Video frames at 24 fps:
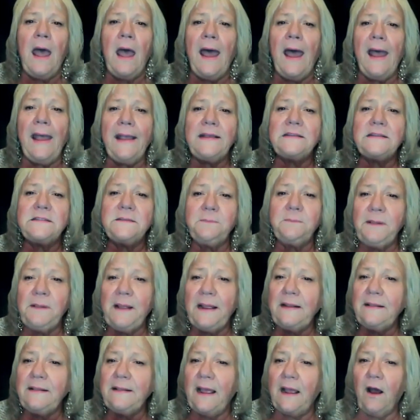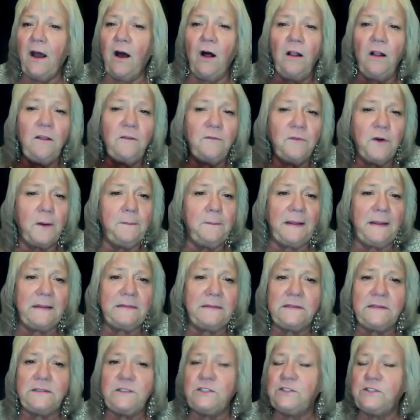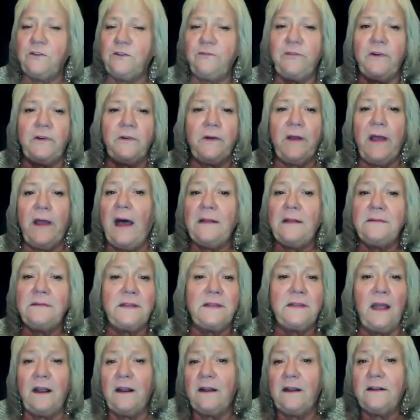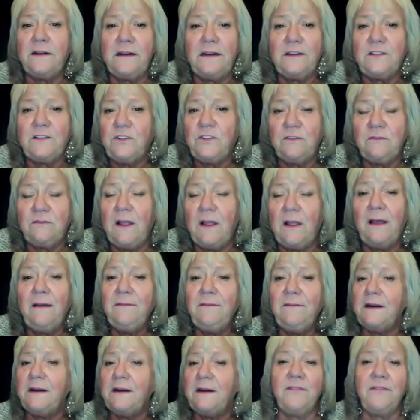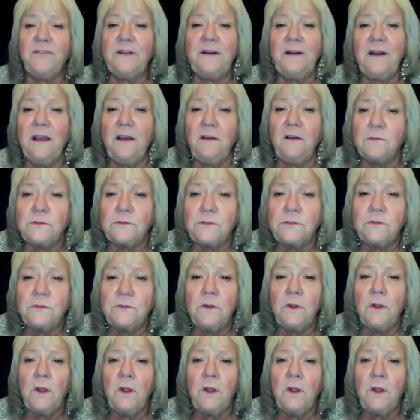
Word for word: I explained that all of our messages are about God's unconditional love and nothing else.